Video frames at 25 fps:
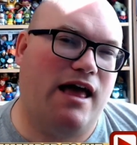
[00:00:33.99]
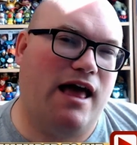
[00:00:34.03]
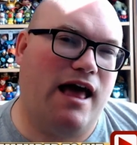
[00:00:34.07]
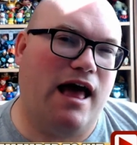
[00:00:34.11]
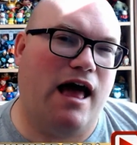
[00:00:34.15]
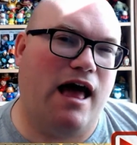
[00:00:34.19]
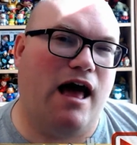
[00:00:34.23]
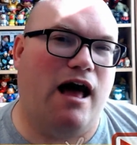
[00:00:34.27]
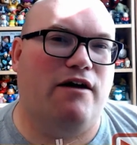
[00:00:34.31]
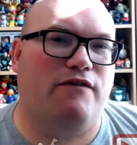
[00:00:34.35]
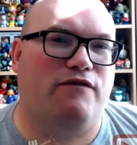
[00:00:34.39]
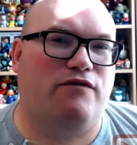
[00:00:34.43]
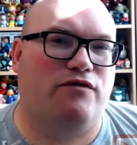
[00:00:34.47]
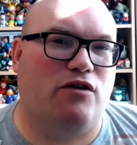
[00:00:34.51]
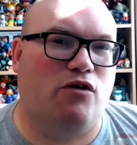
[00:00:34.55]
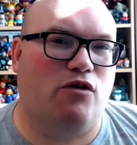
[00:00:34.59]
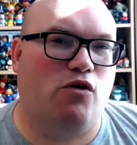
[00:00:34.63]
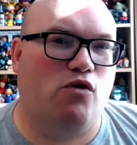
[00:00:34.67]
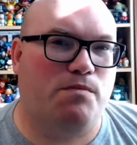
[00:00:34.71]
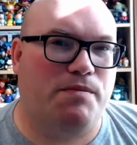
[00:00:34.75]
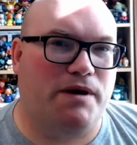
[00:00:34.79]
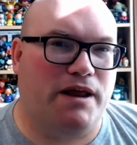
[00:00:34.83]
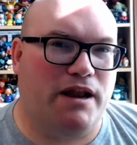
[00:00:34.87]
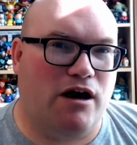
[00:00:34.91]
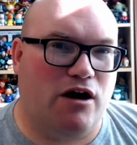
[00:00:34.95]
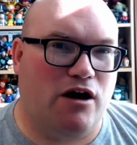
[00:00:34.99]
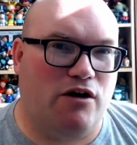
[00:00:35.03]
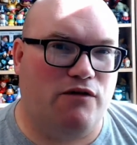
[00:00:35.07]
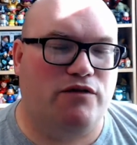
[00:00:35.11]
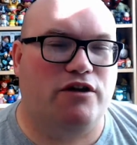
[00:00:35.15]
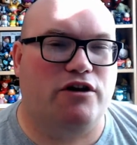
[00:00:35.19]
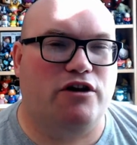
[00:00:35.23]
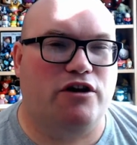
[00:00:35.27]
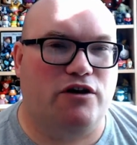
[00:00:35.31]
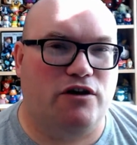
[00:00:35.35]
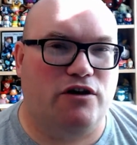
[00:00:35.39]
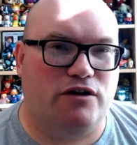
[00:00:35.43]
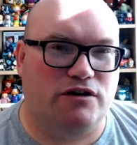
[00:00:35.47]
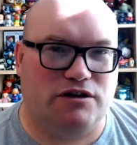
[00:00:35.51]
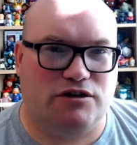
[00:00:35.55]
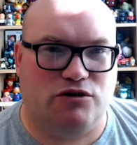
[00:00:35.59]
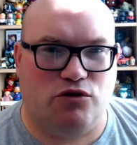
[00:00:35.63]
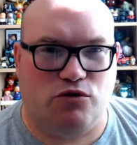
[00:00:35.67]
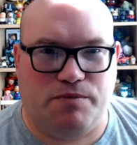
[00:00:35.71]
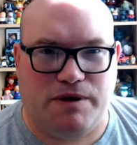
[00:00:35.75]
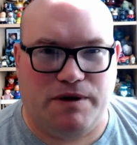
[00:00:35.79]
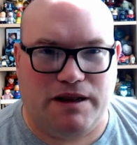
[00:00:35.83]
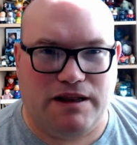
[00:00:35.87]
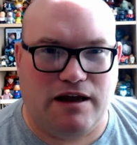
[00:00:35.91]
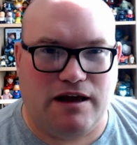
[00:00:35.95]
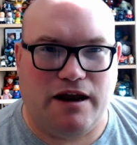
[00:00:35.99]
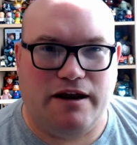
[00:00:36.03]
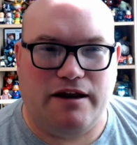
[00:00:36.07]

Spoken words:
have all been over, the news has all been done,